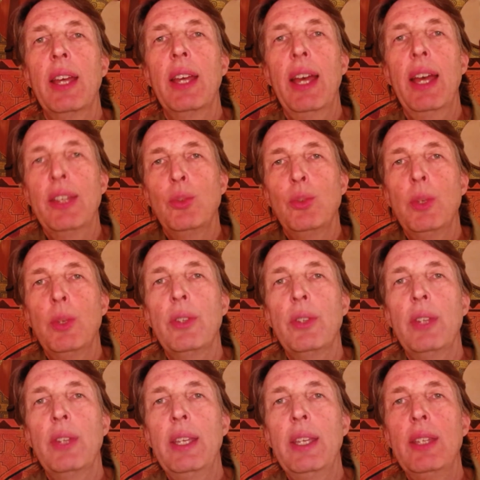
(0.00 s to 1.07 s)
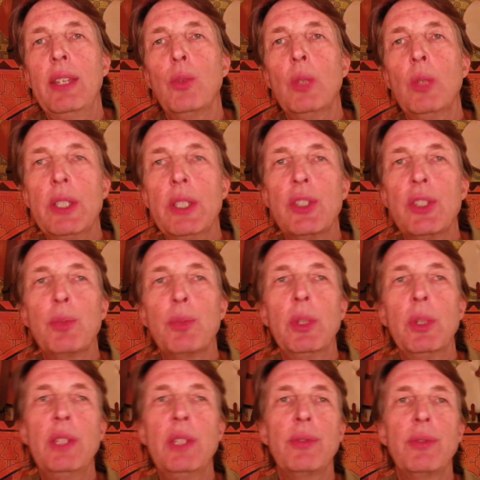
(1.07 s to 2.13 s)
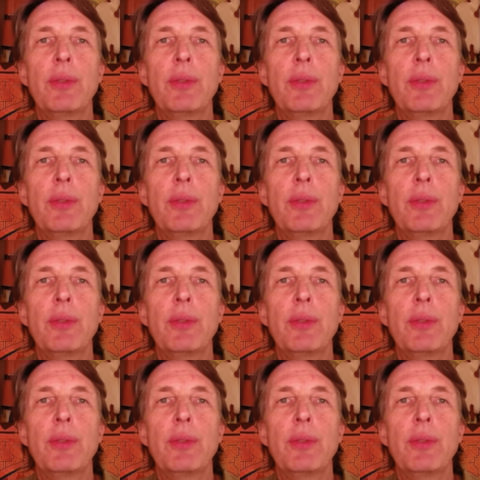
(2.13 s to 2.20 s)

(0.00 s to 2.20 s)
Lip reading: as with a religious belief.